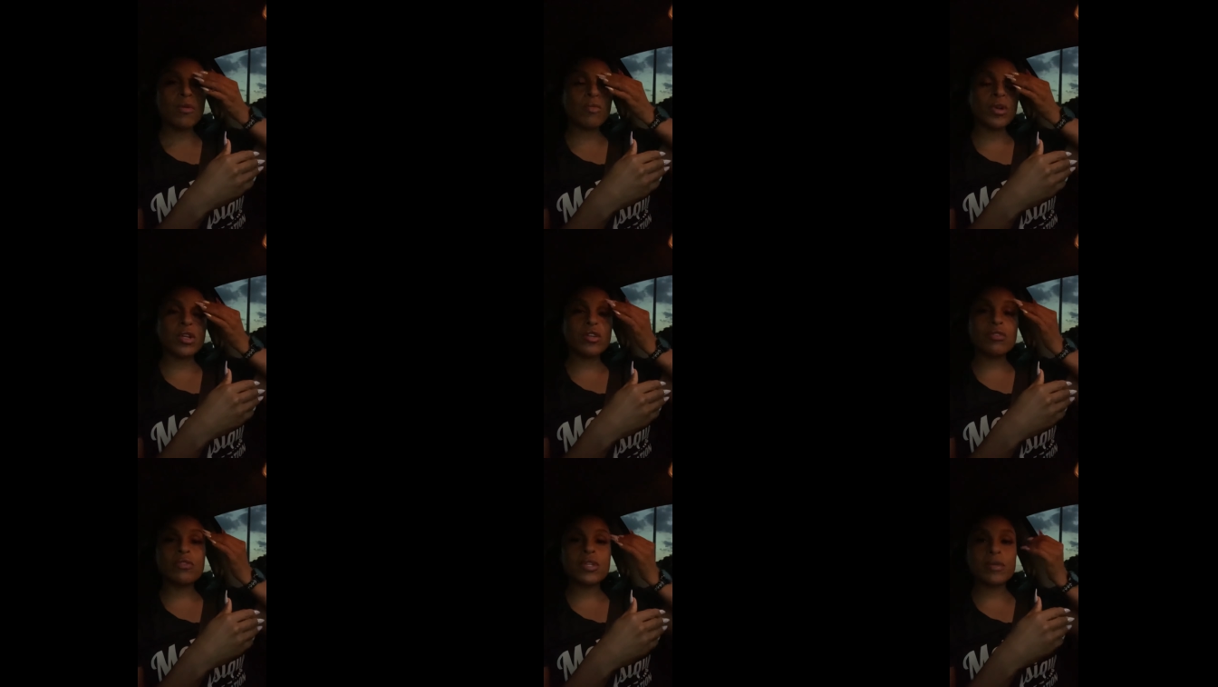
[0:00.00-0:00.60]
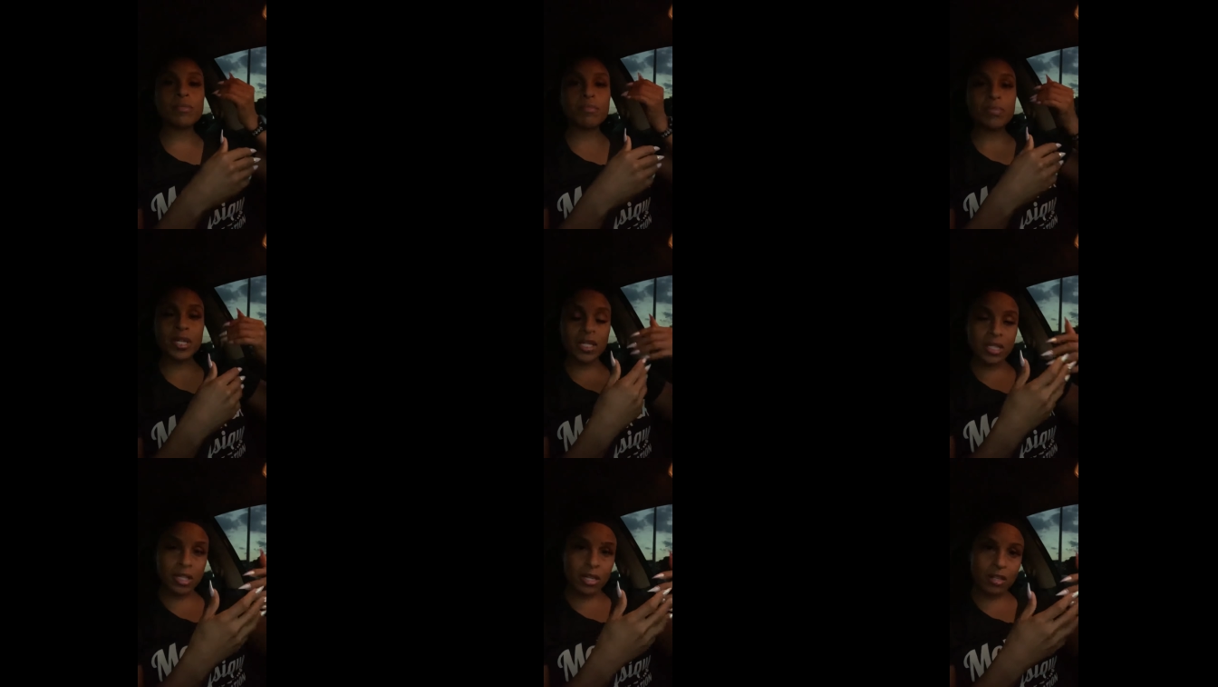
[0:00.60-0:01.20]
where you can
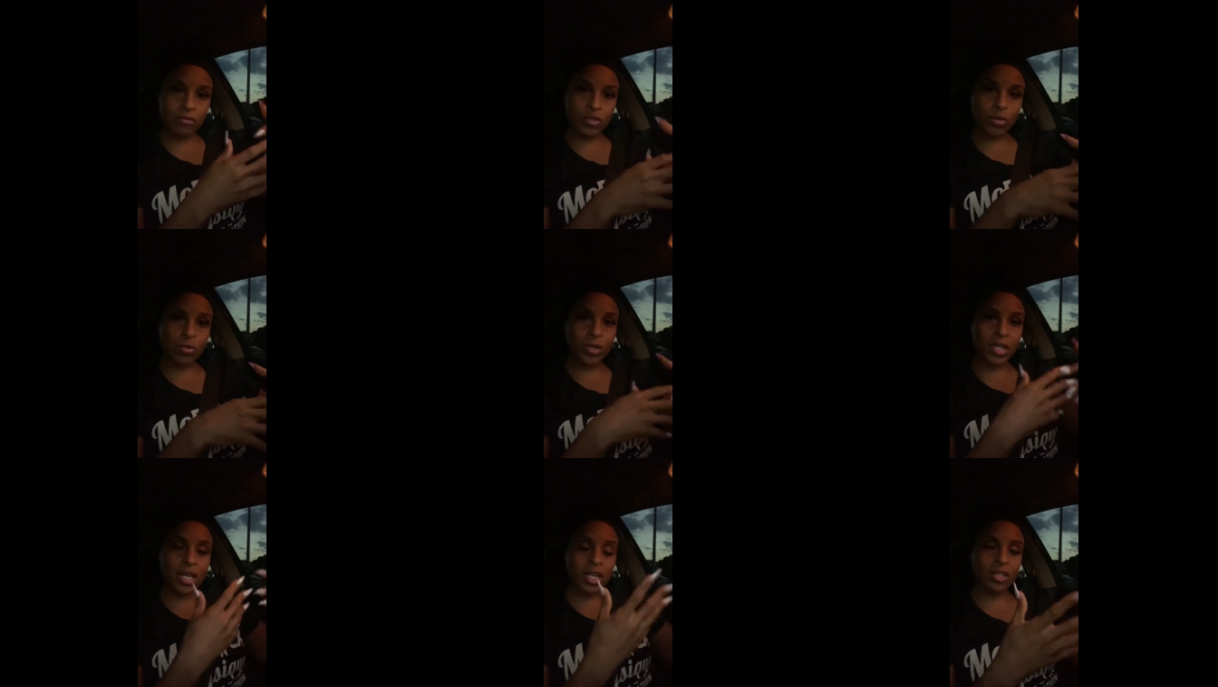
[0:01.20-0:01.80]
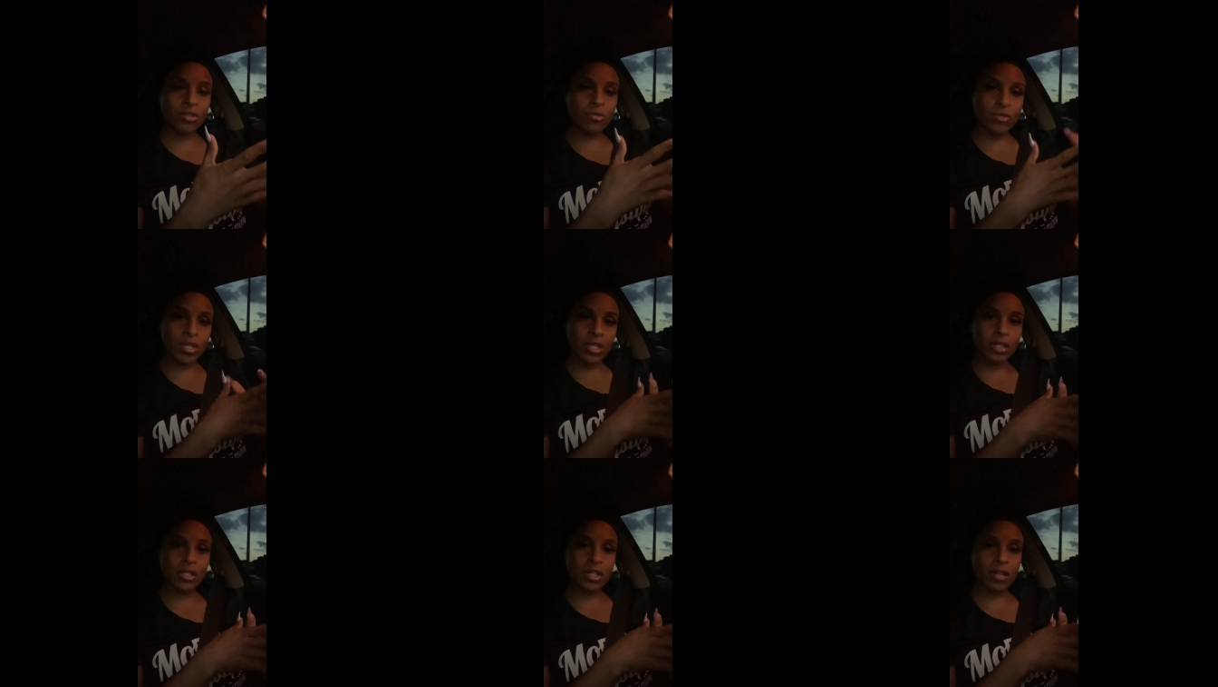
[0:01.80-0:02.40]
be loved on and you
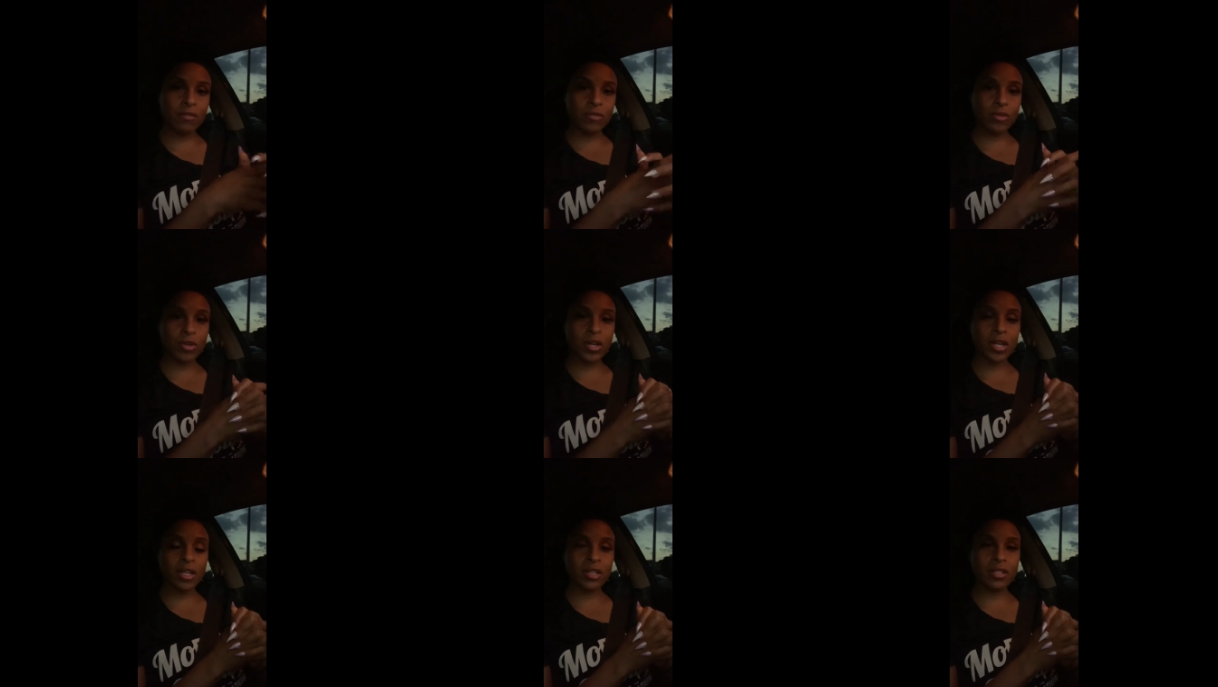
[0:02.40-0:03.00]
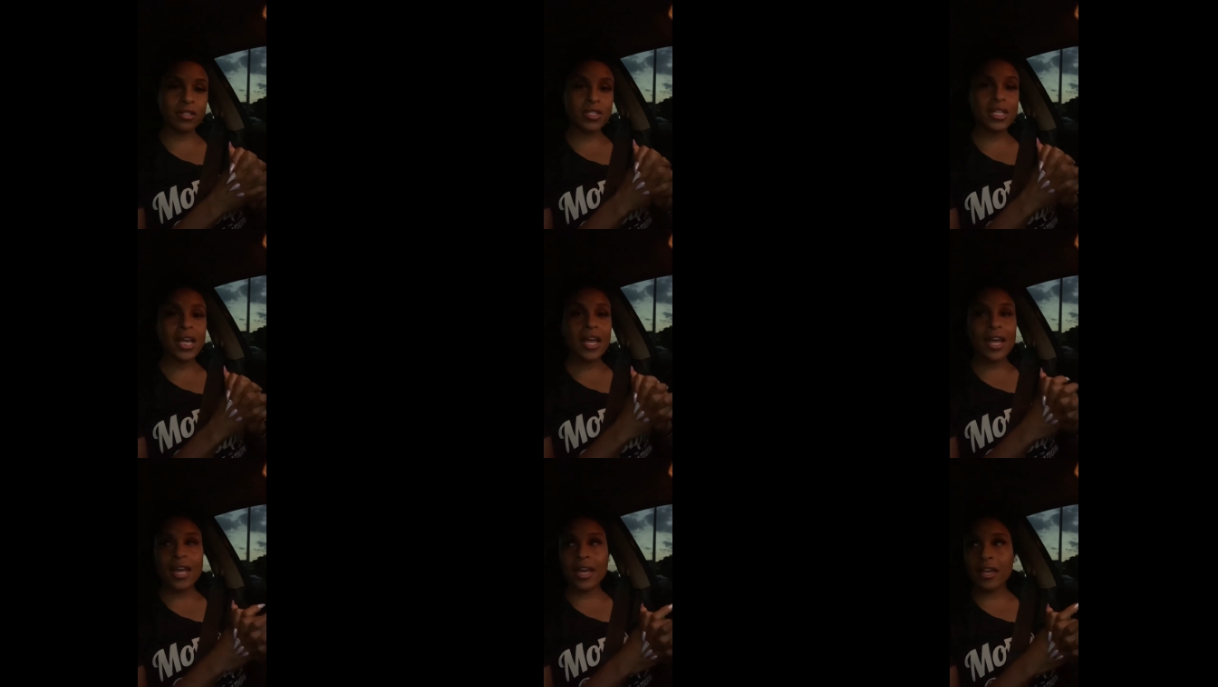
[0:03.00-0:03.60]
can love on others
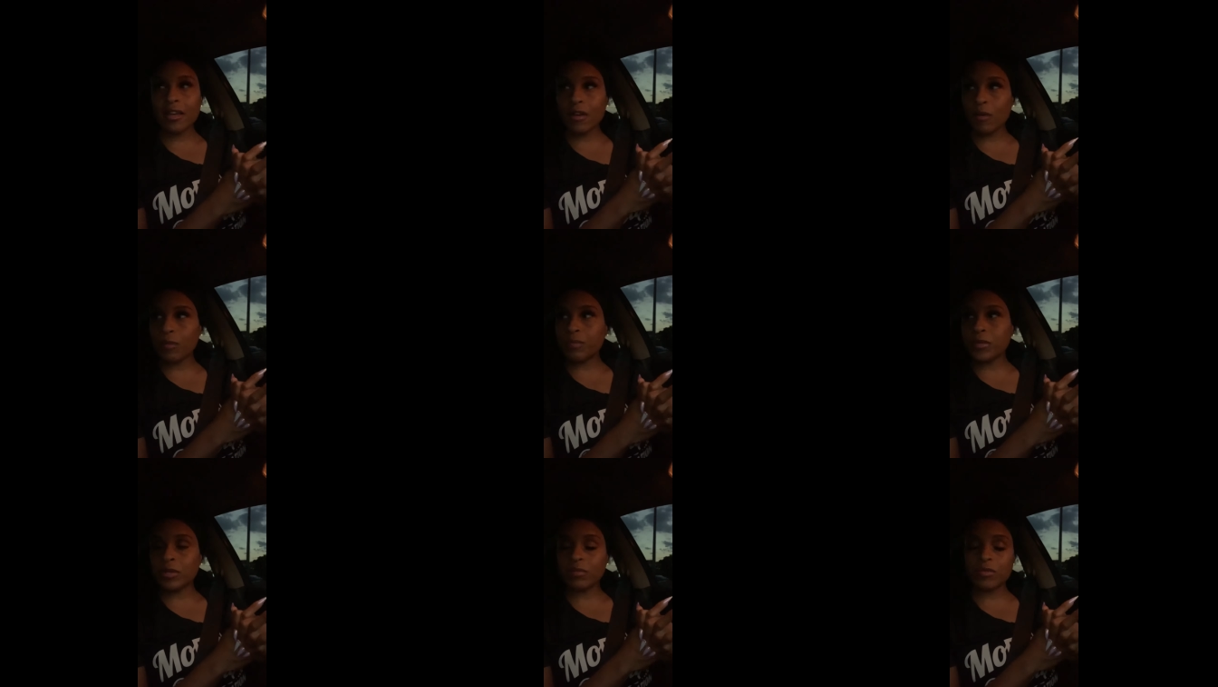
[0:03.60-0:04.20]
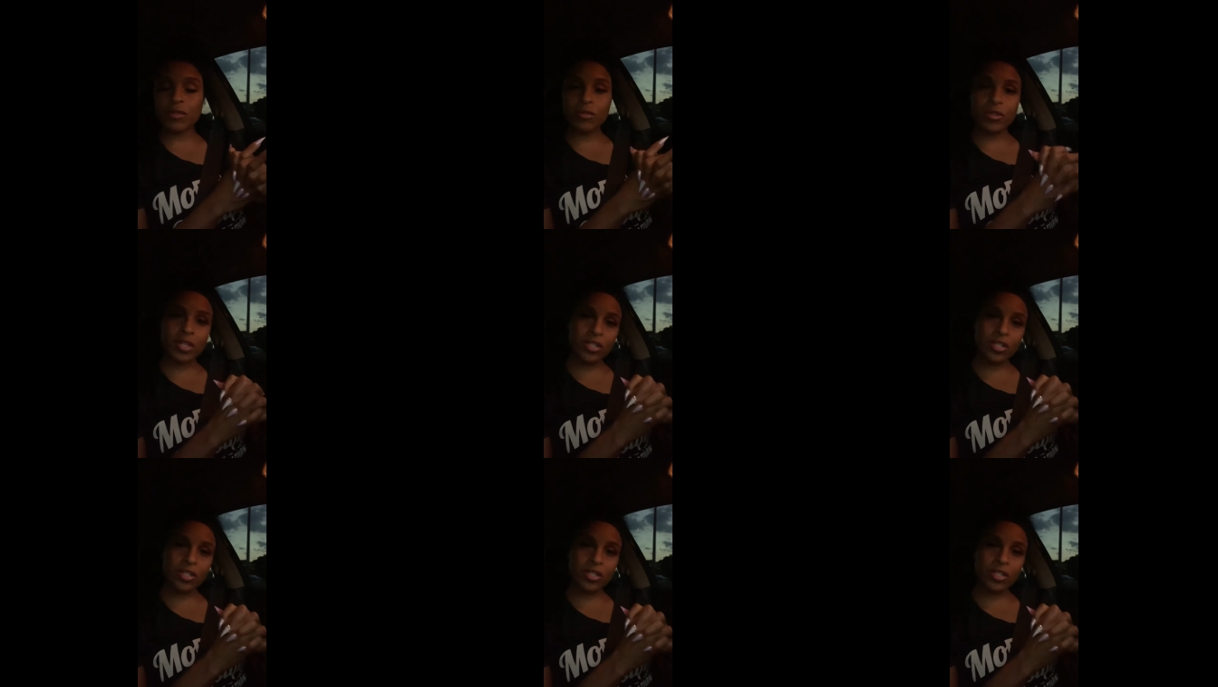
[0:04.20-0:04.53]
and help them through